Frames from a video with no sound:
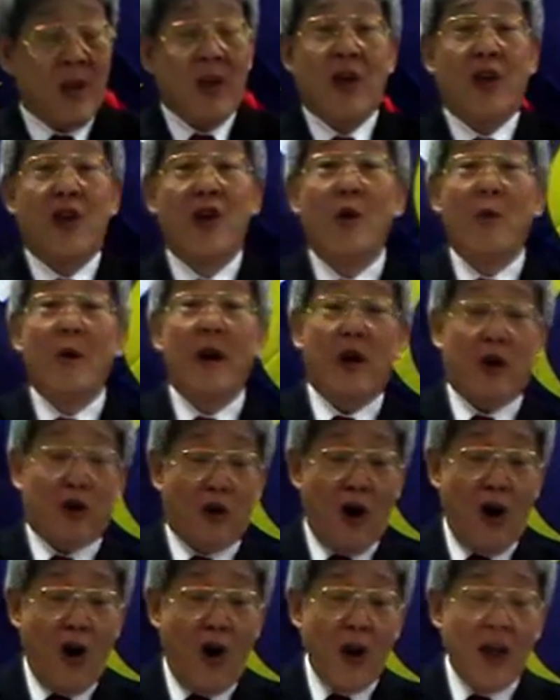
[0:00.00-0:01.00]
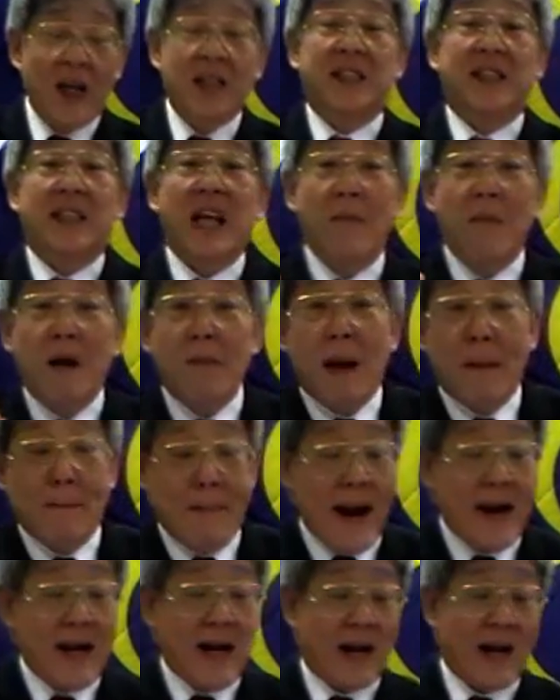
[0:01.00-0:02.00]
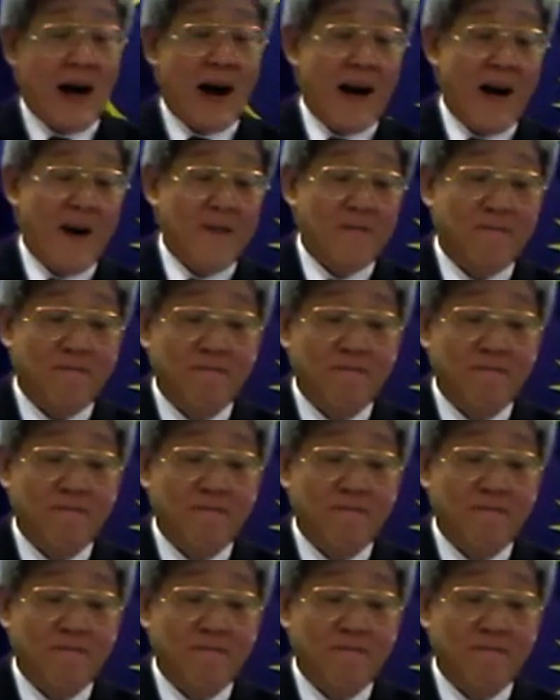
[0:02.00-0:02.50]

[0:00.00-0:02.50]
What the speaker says: You will recall a statement by Bank Negara,